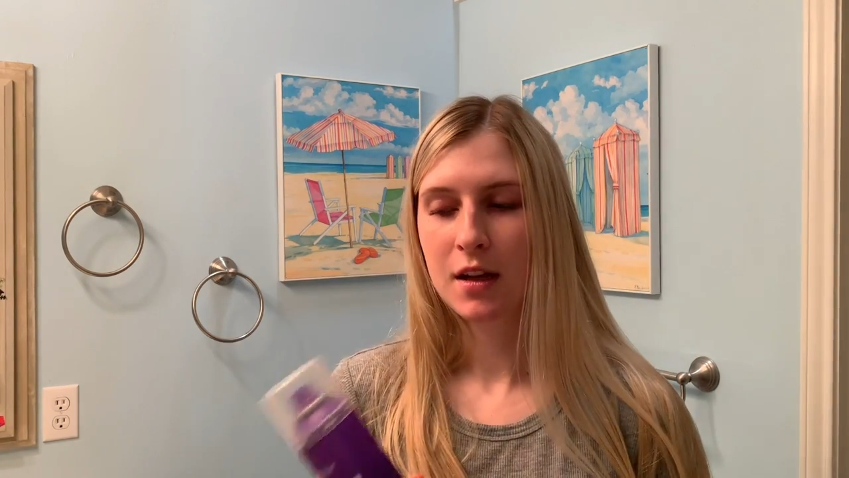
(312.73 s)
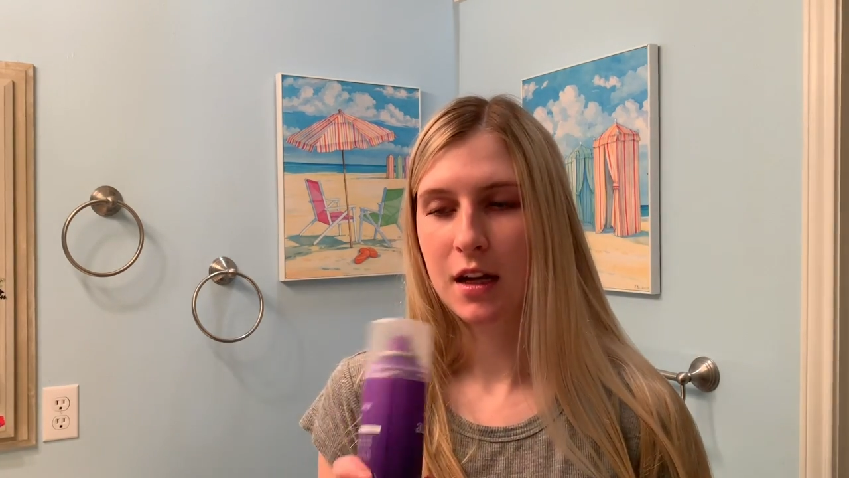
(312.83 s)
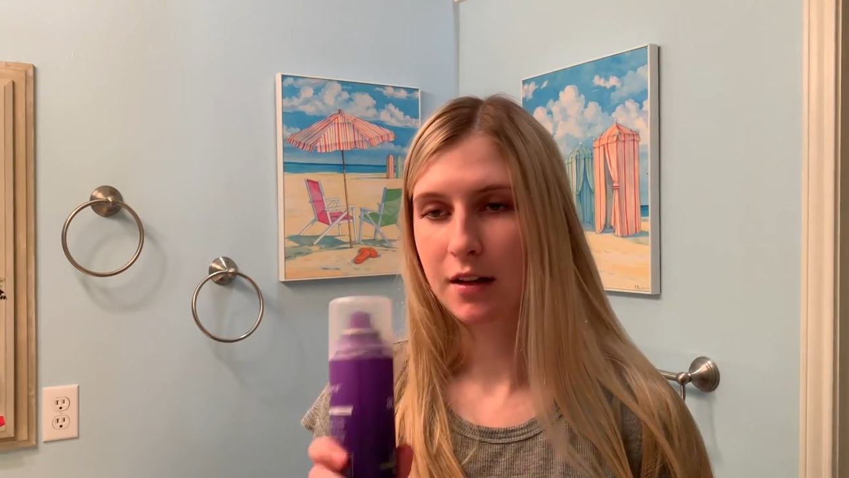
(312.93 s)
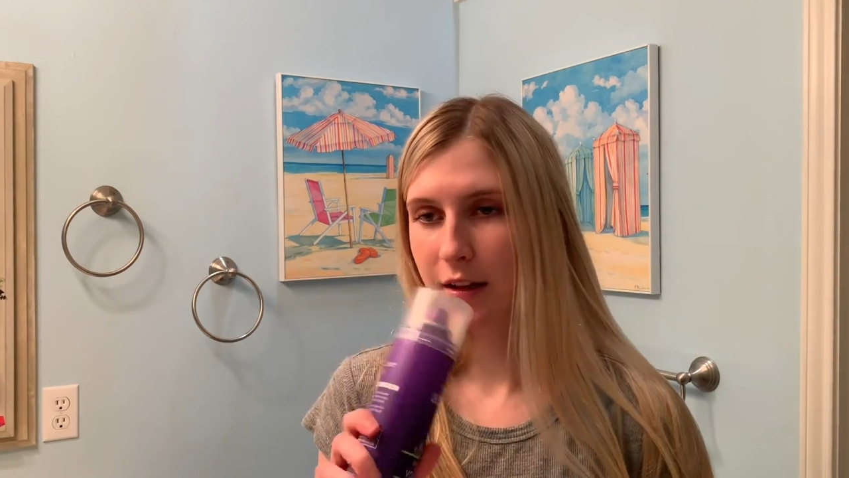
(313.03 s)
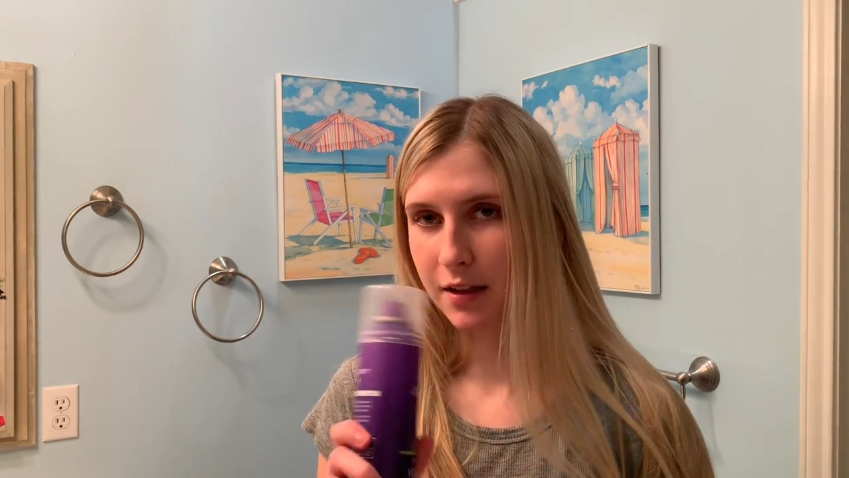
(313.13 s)

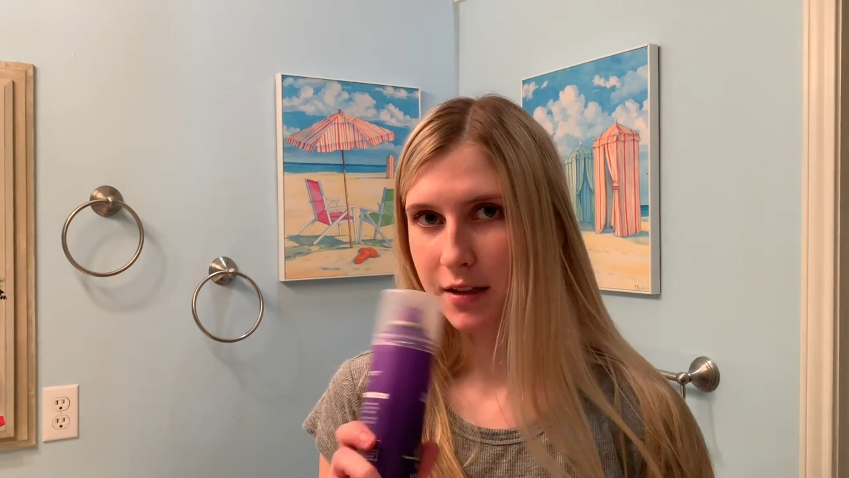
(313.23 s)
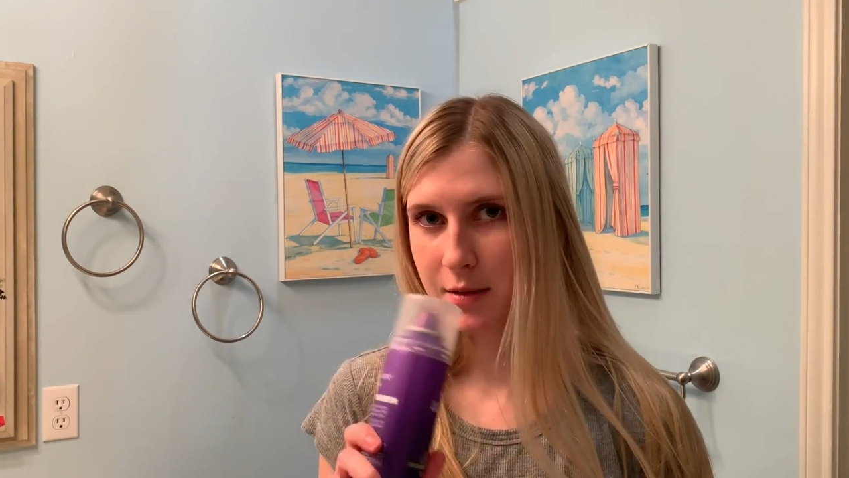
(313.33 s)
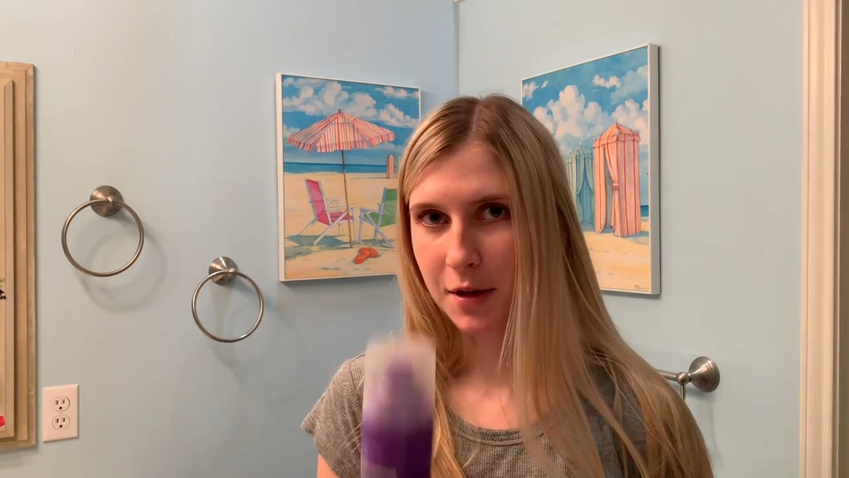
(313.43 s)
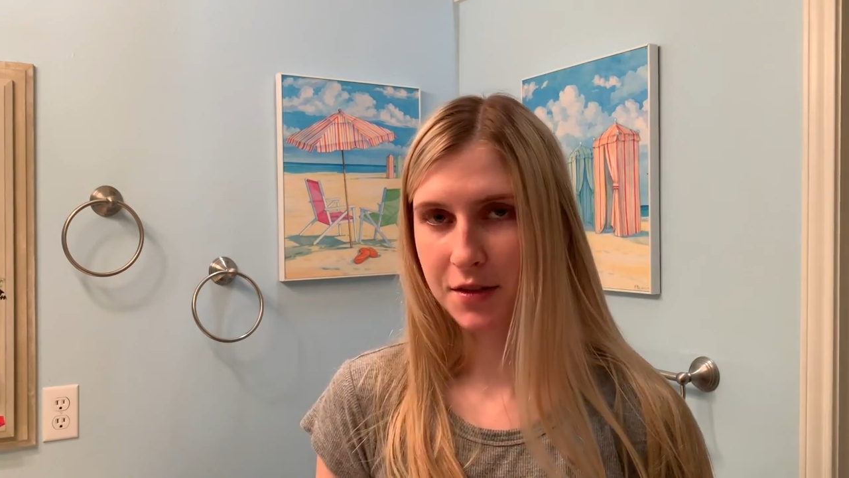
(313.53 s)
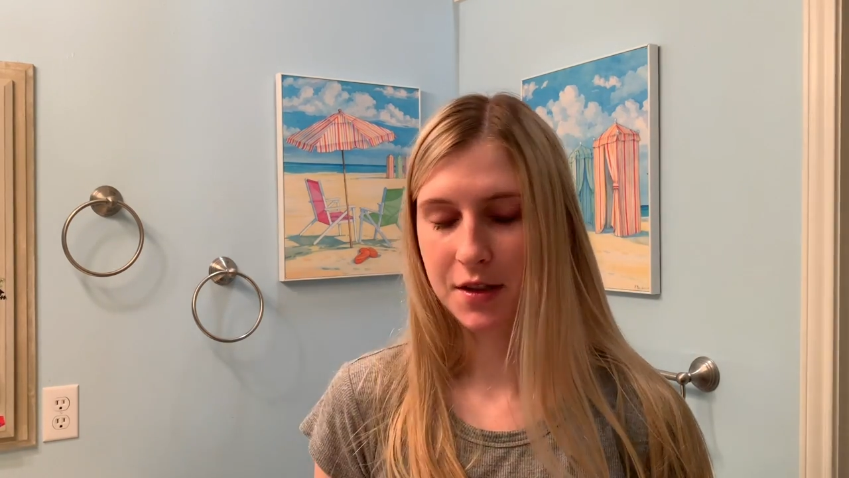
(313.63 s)
It like
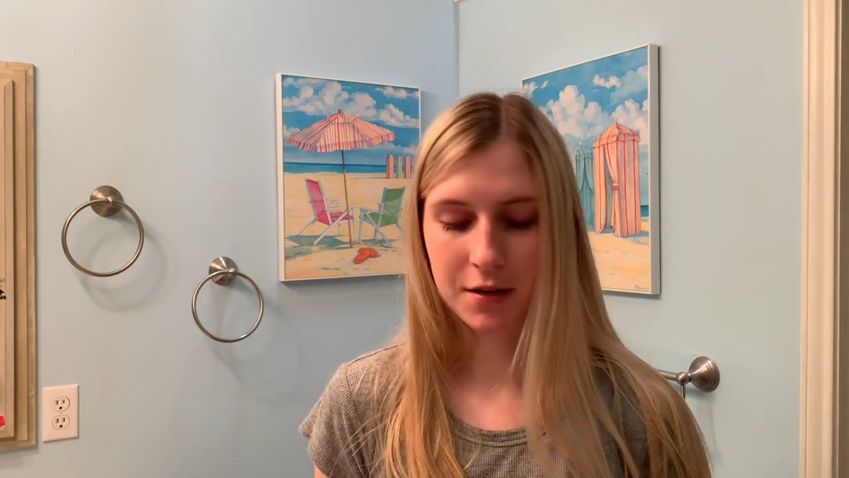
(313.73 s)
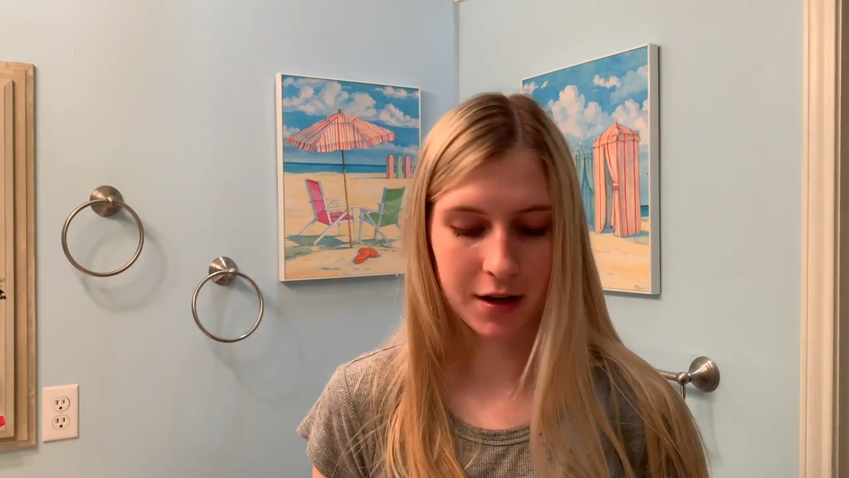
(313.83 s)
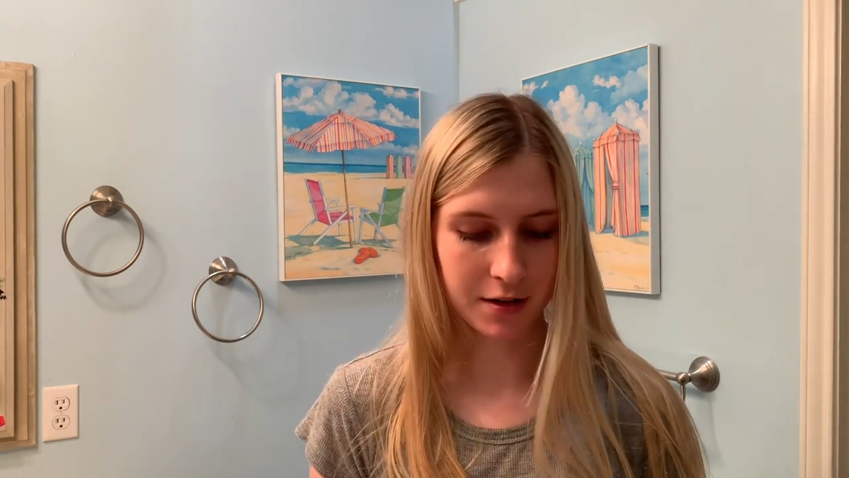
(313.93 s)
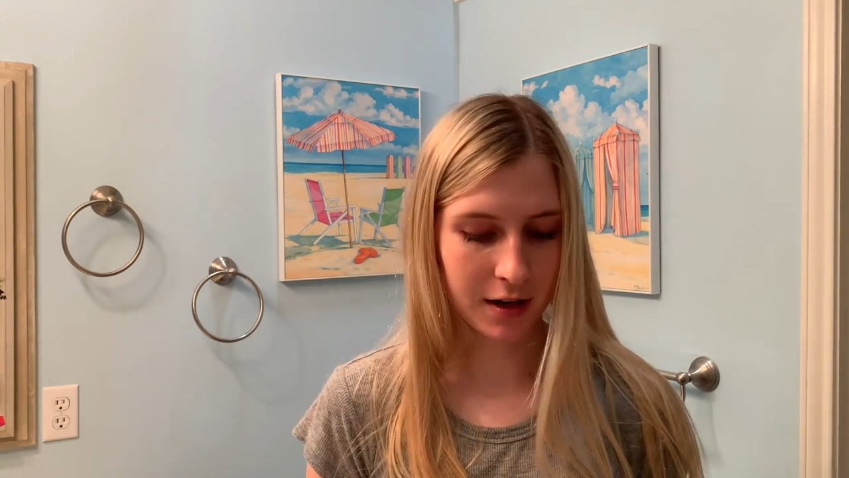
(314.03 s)
smells so good.